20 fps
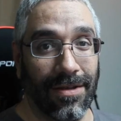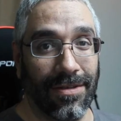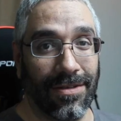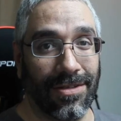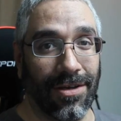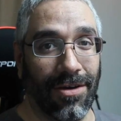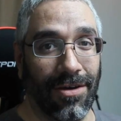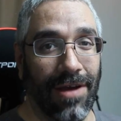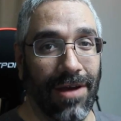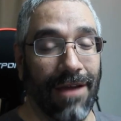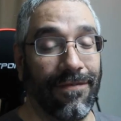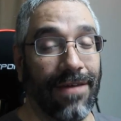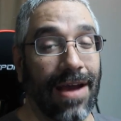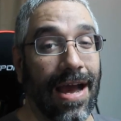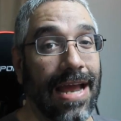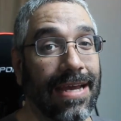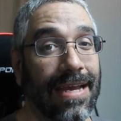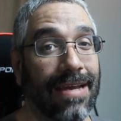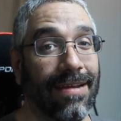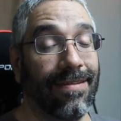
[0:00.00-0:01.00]
So if
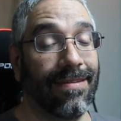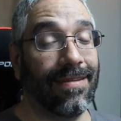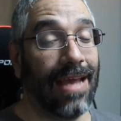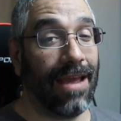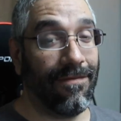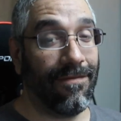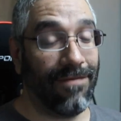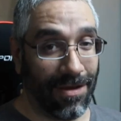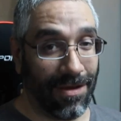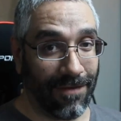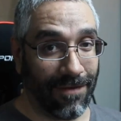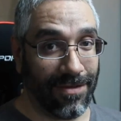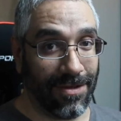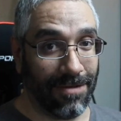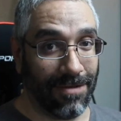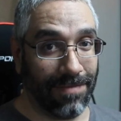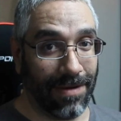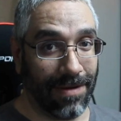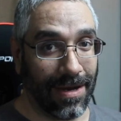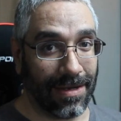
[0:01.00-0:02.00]
I can save you a few
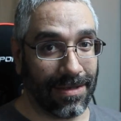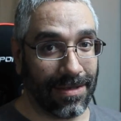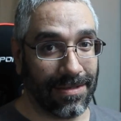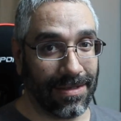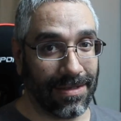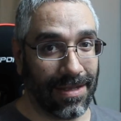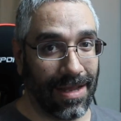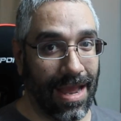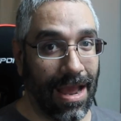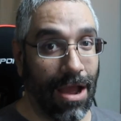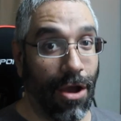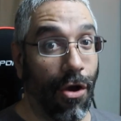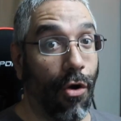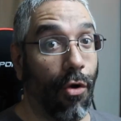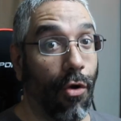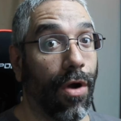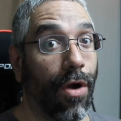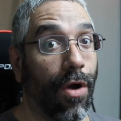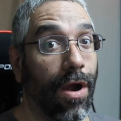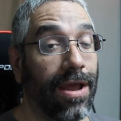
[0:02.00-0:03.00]
bucks
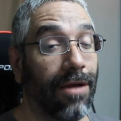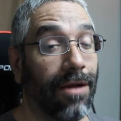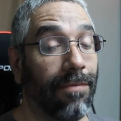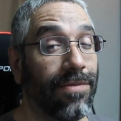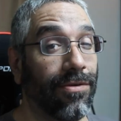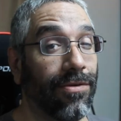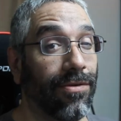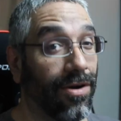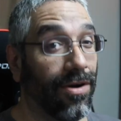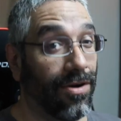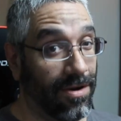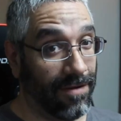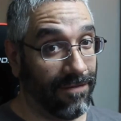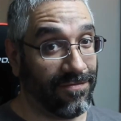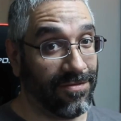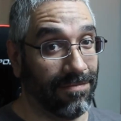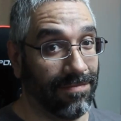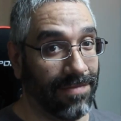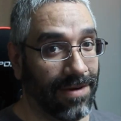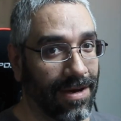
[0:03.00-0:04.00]
or help you earn a
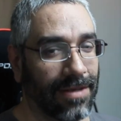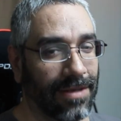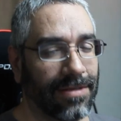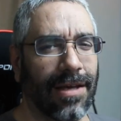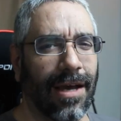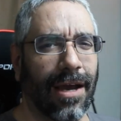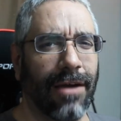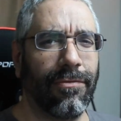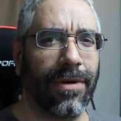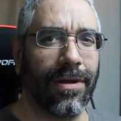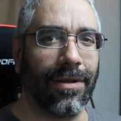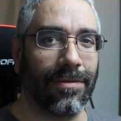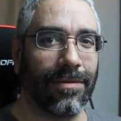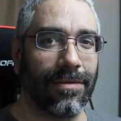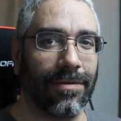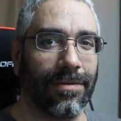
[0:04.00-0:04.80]
few bucks, I will.